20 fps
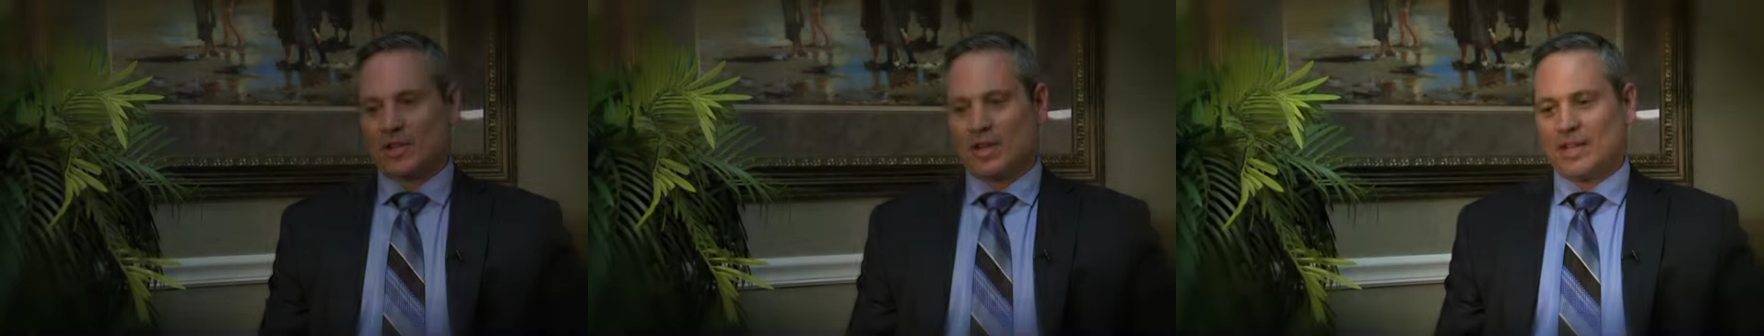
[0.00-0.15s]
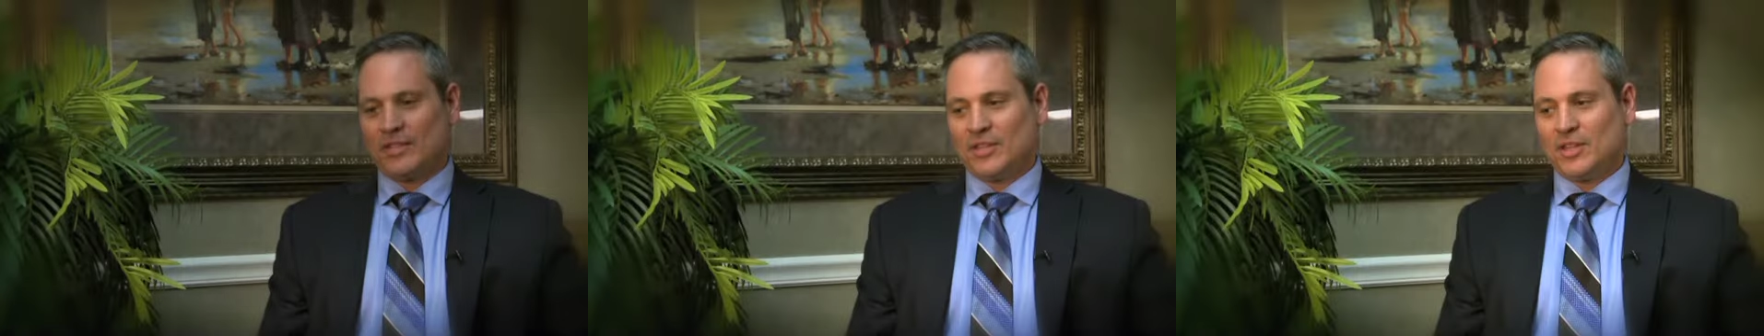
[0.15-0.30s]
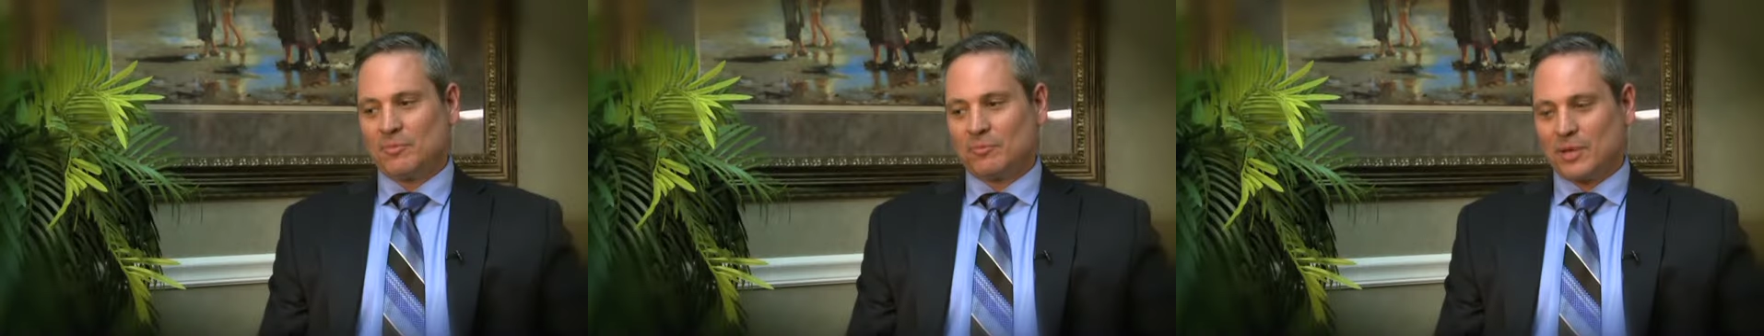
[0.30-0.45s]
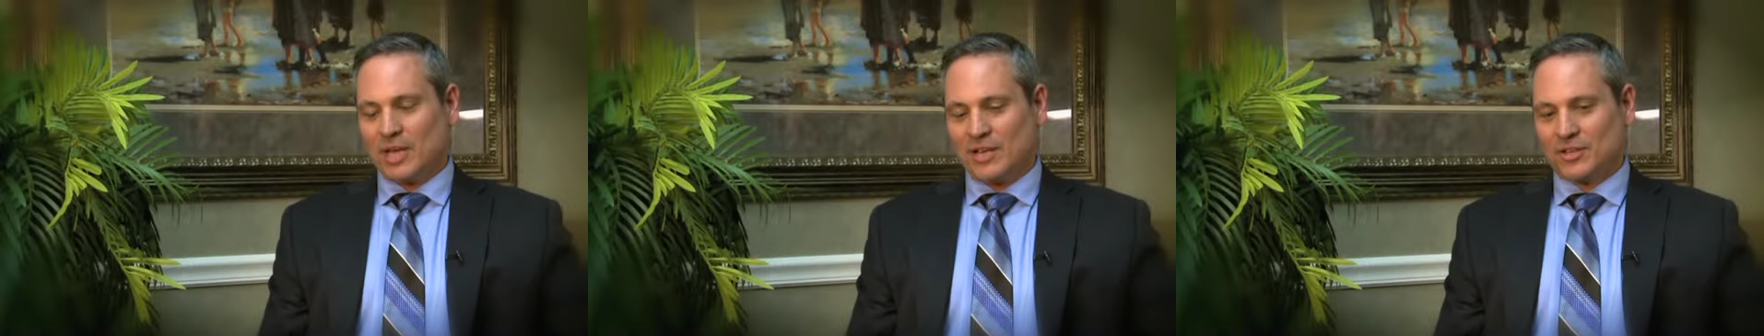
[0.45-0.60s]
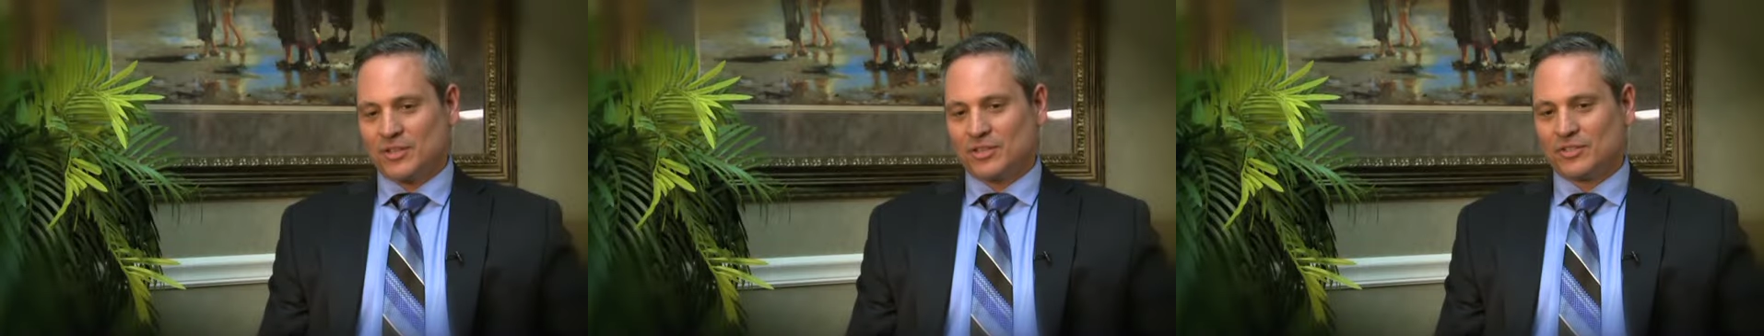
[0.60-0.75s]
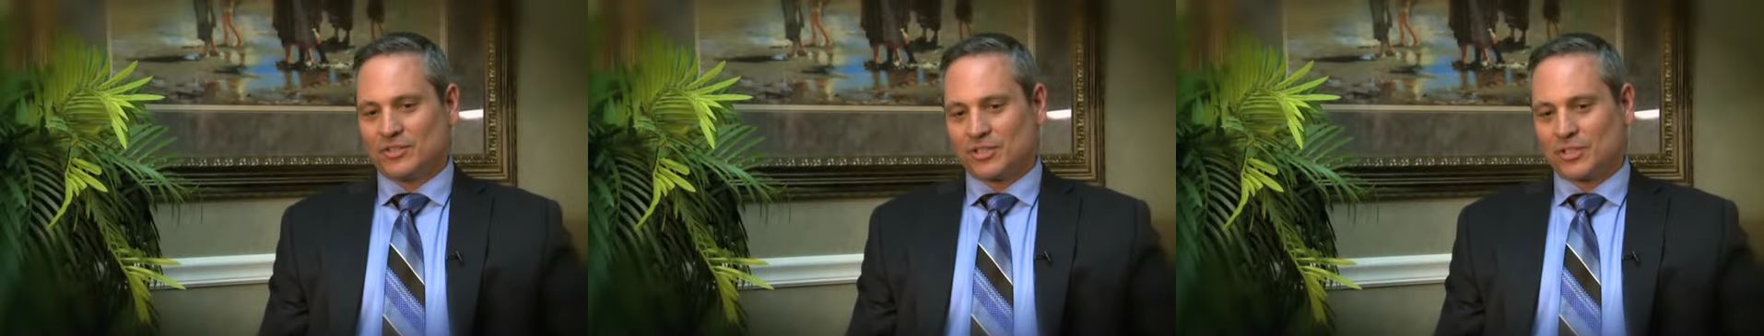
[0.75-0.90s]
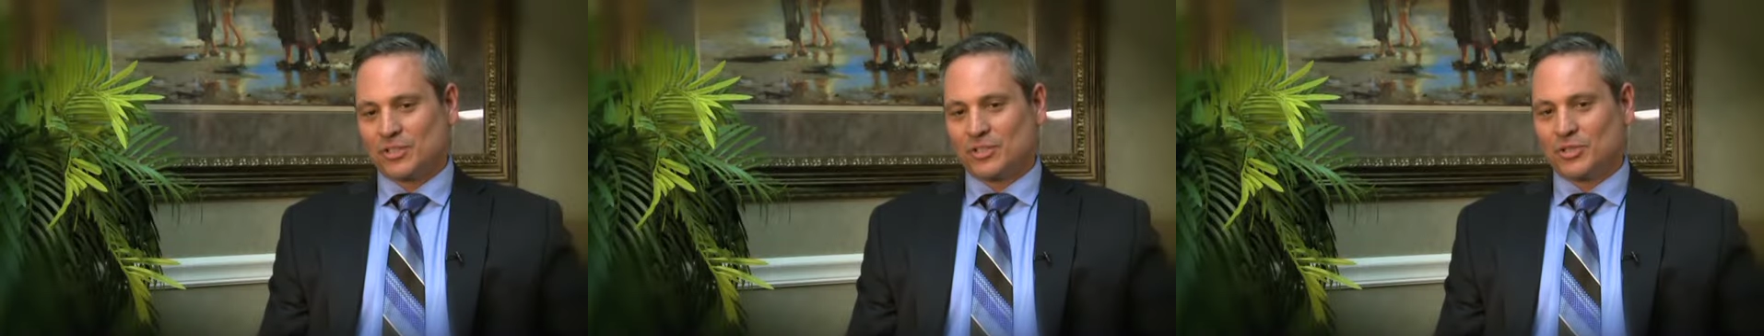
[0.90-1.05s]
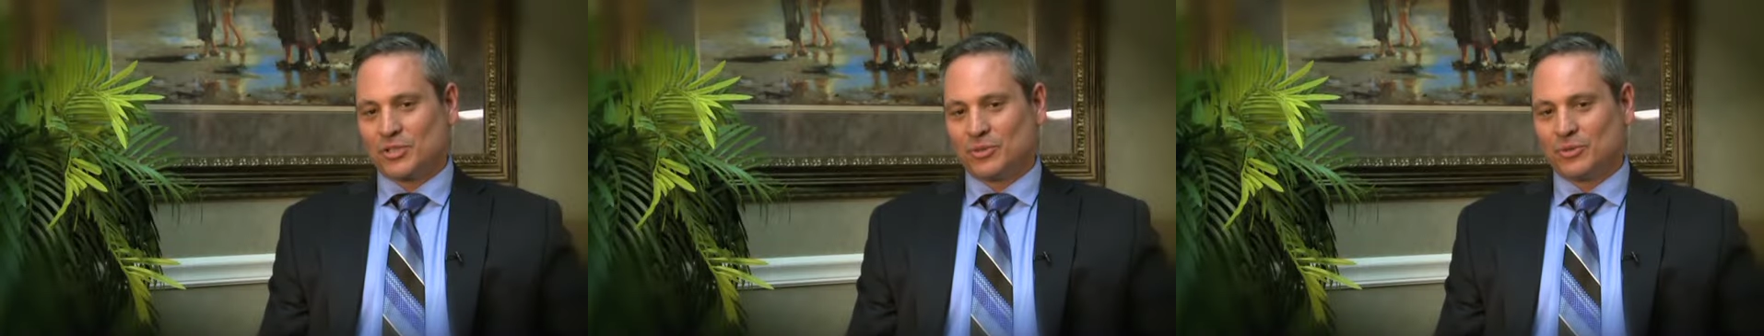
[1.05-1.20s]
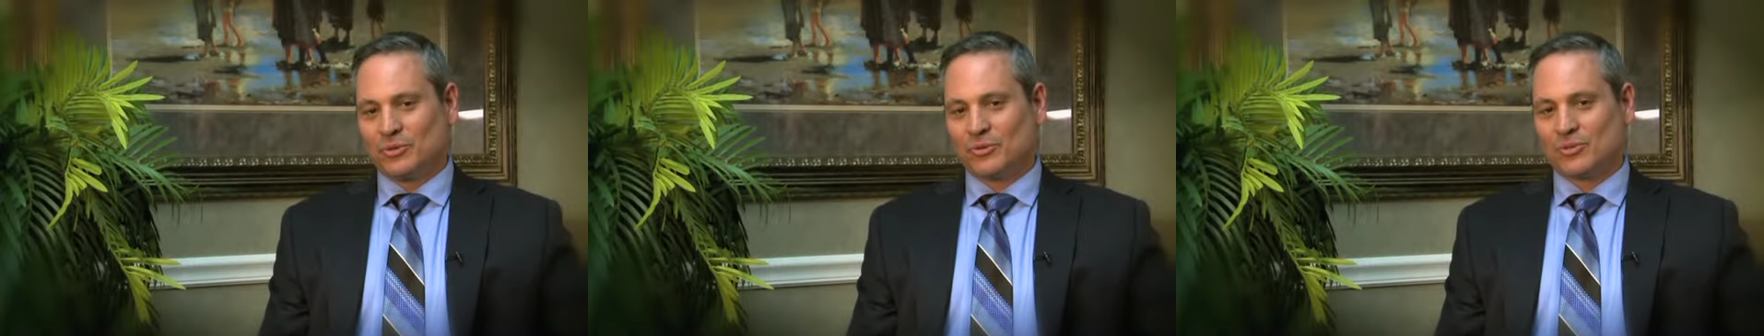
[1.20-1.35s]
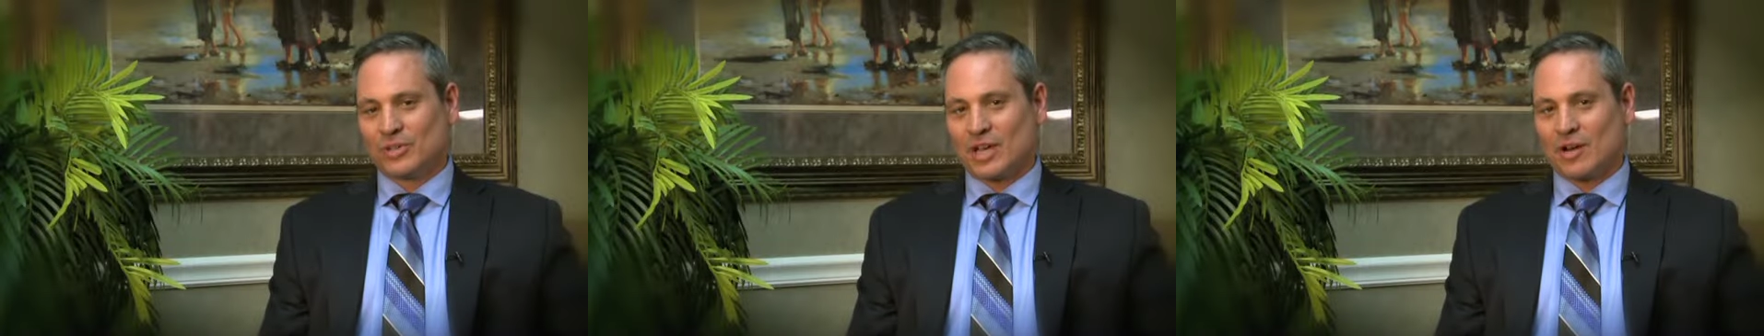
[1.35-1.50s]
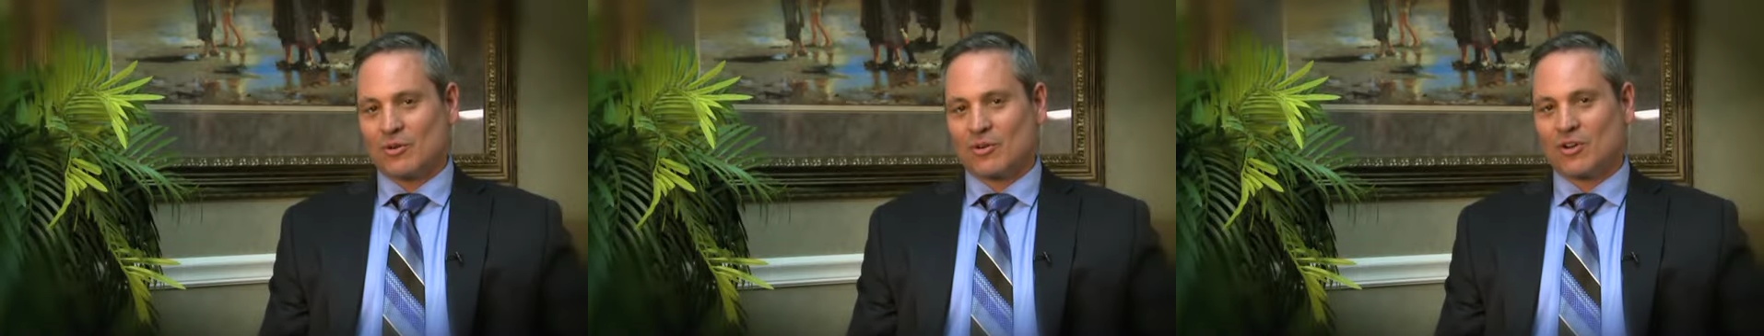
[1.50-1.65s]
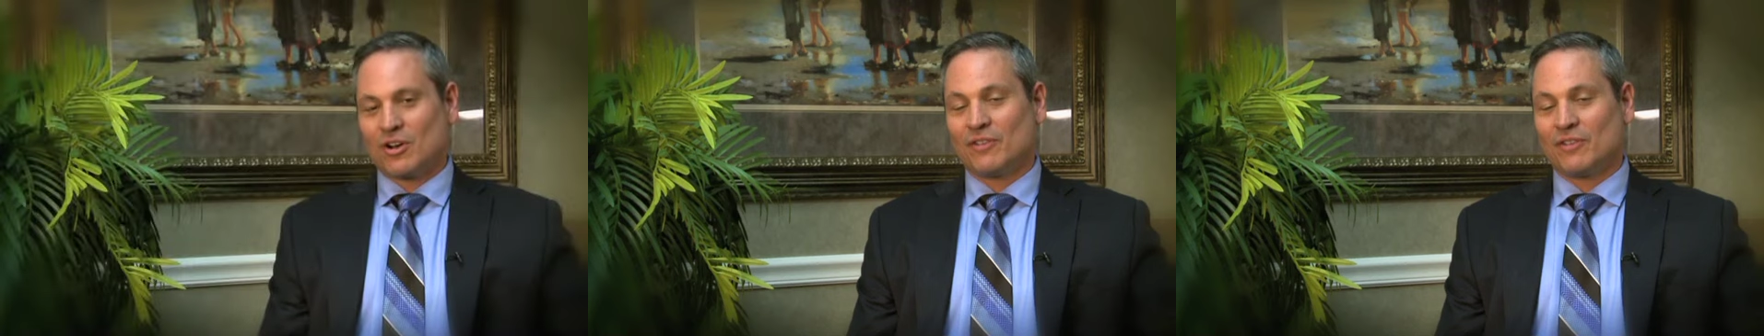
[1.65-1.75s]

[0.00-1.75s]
I think patients should choose our